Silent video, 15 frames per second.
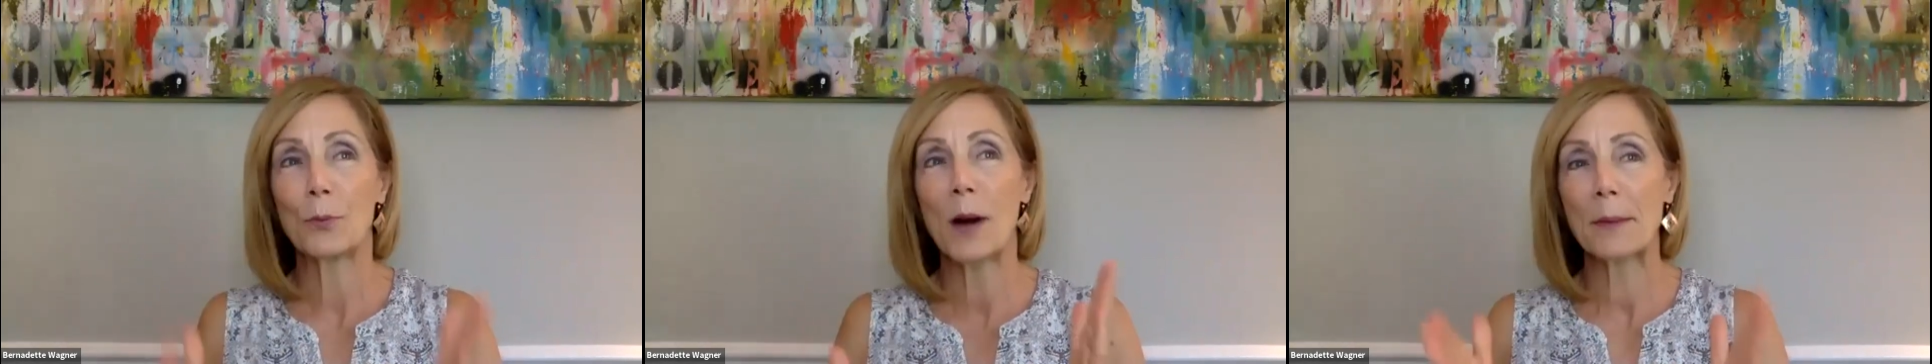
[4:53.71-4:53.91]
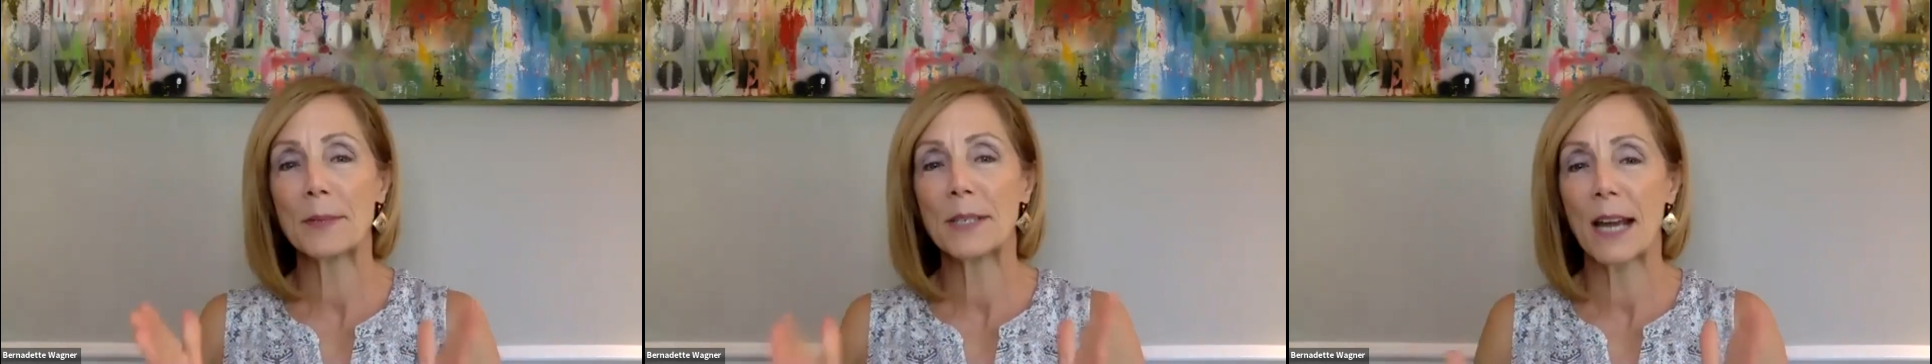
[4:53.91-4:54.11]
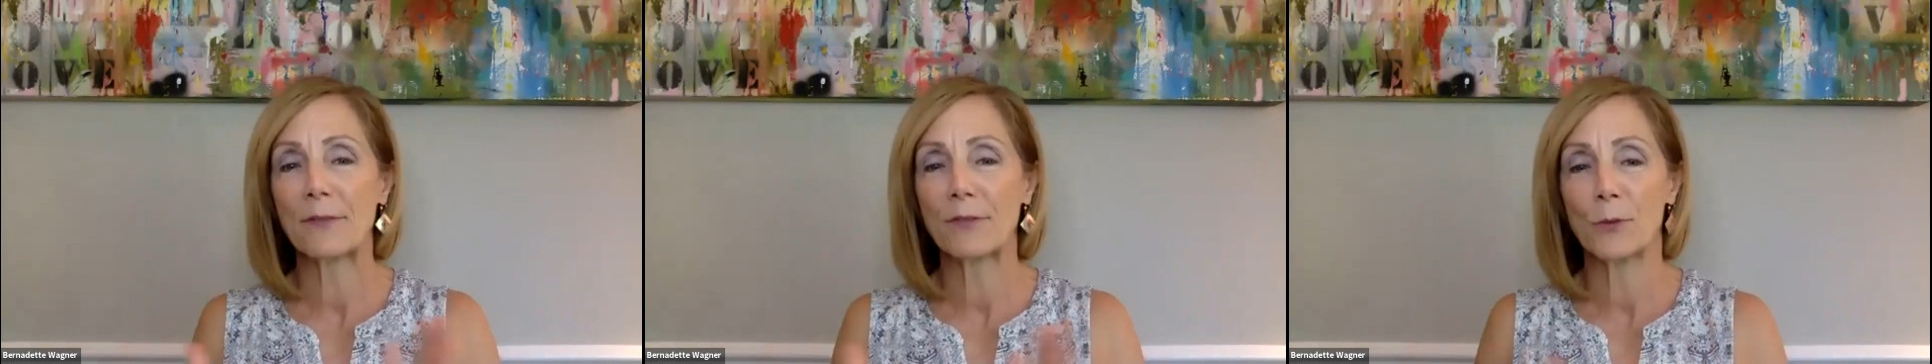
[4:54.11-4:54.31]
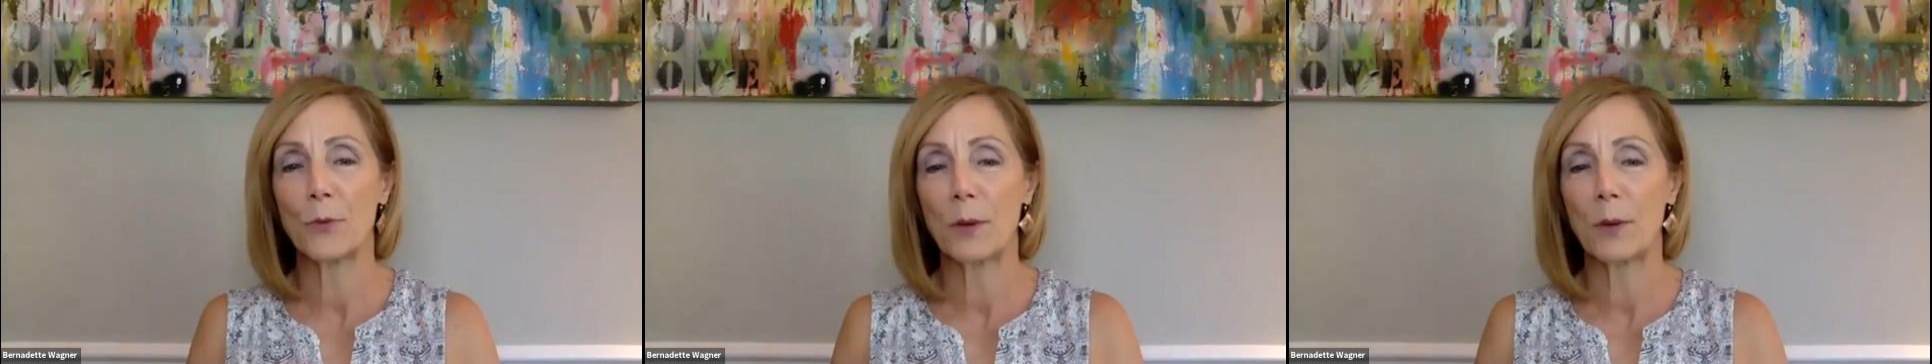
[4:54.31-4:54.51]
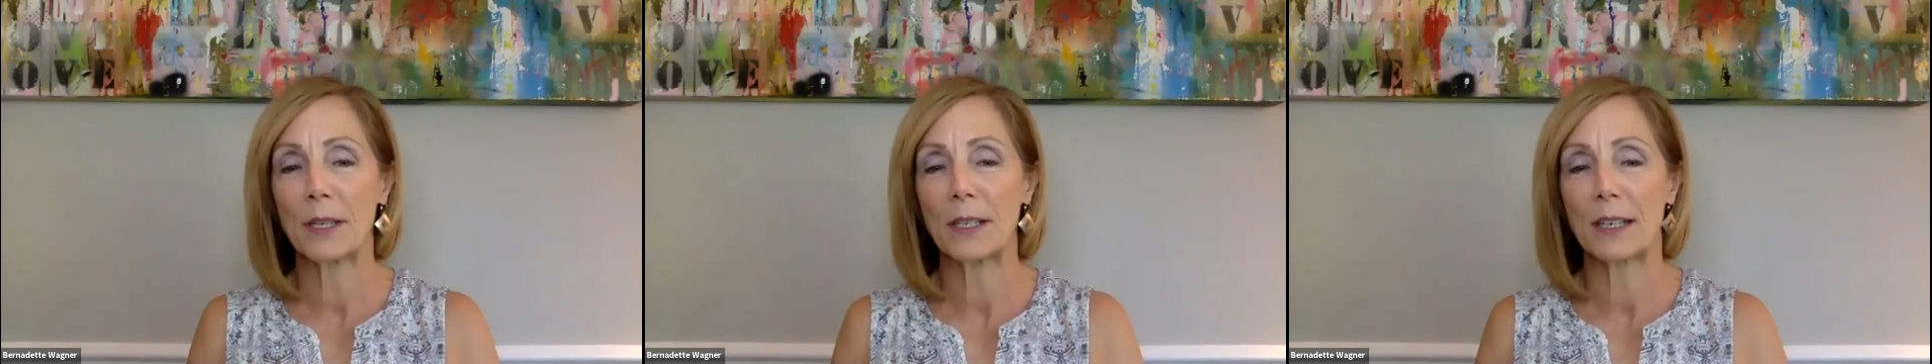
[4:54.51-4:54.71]
Prime Time for
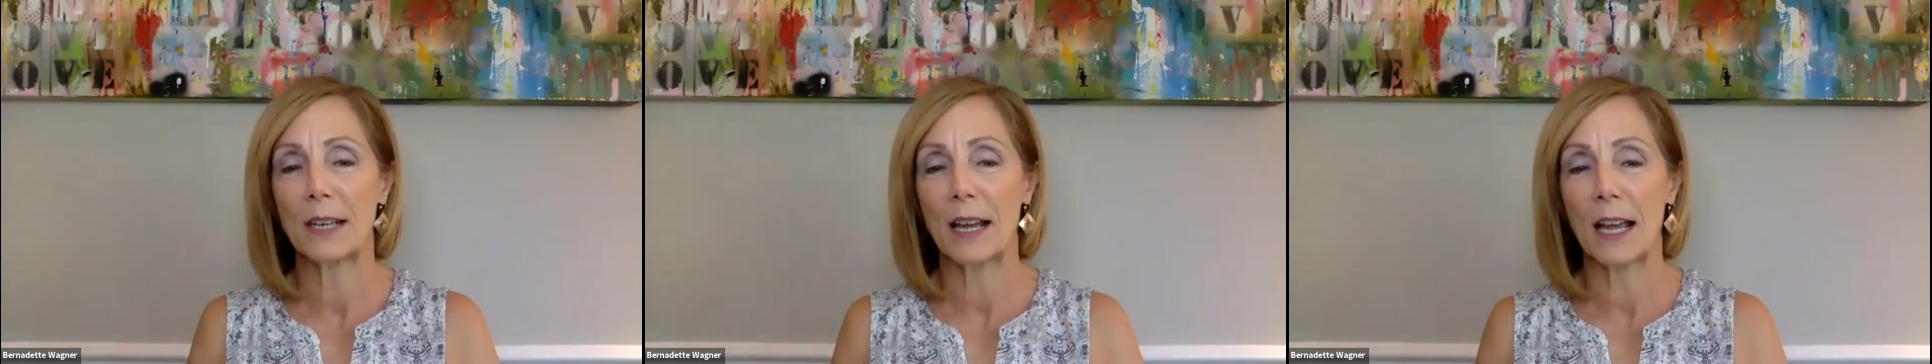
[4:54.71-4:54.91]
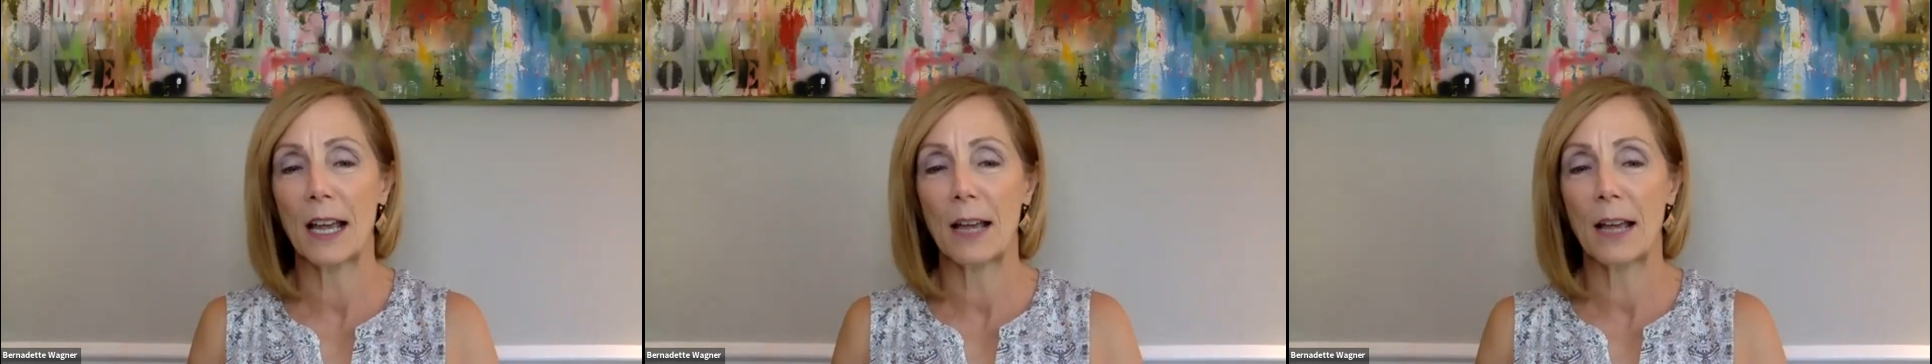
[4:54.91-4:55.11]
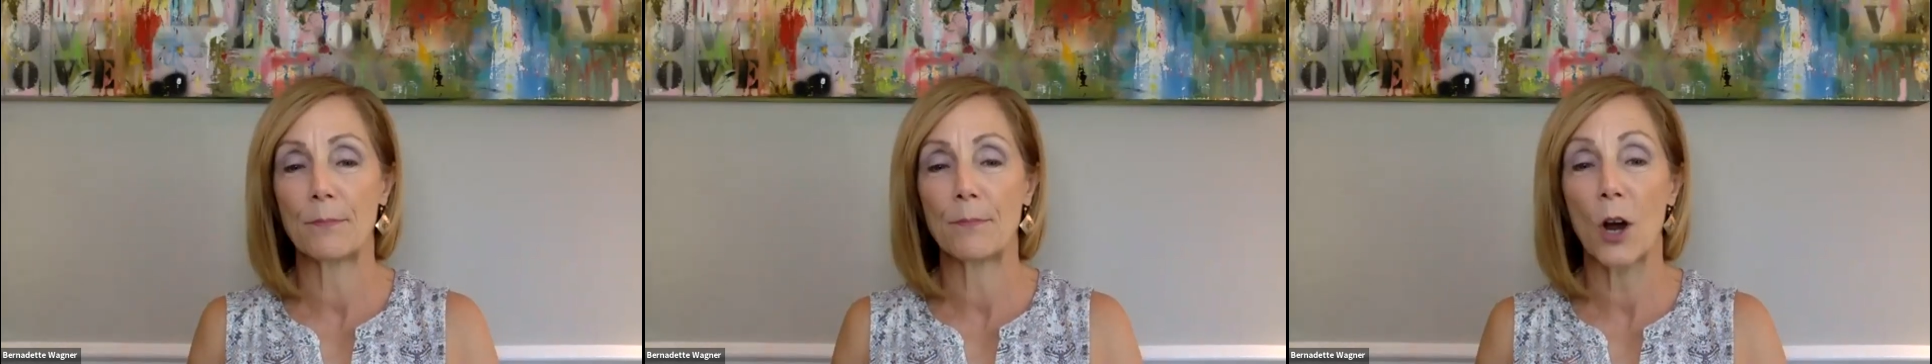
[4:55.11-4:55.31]
Women, uh,